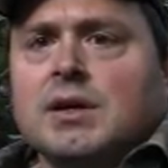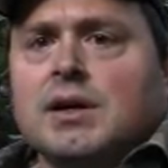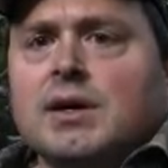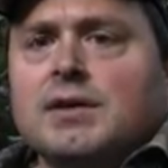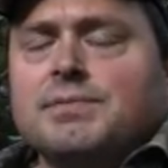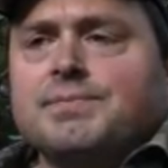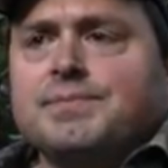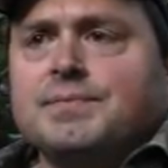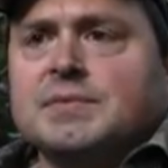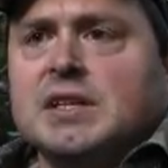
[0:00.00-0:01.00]
I
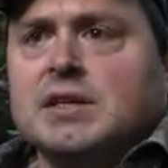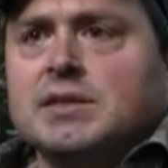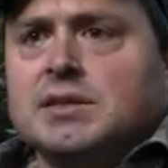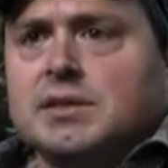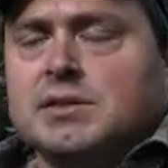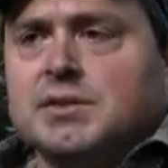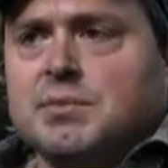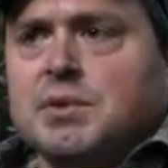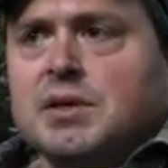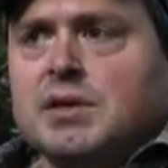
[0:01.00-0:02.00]
did a series of
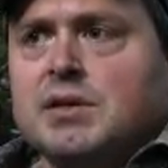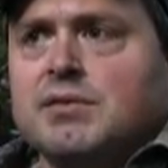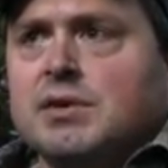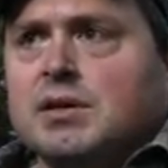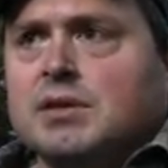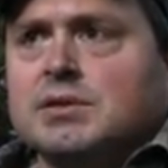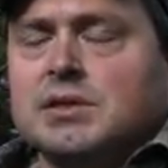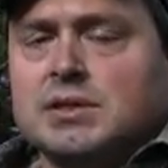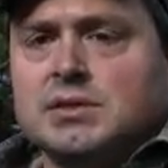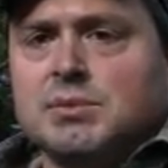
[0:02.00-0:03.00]
communicative calls. I
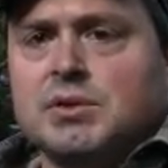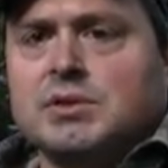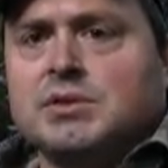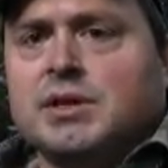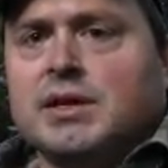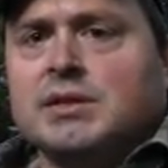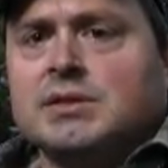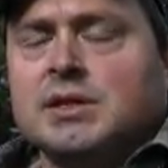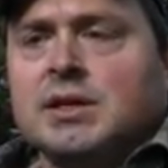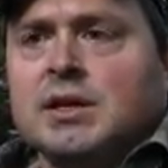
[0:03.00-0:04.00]
did some more distress.